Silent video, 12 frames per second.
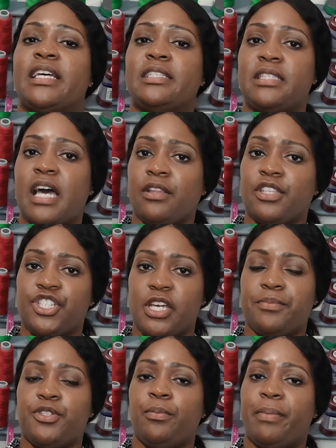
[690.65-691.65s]
I styled the
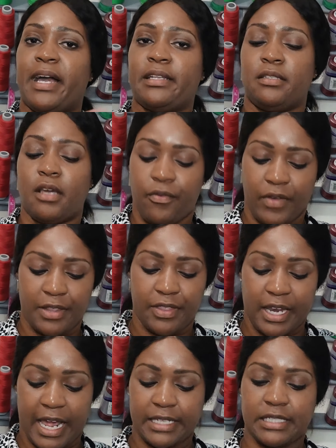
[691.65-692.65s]
jumpsuit by itself, and
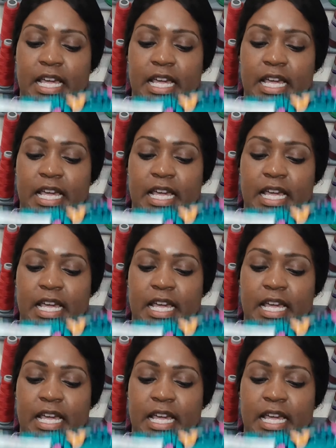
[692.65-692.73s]
then I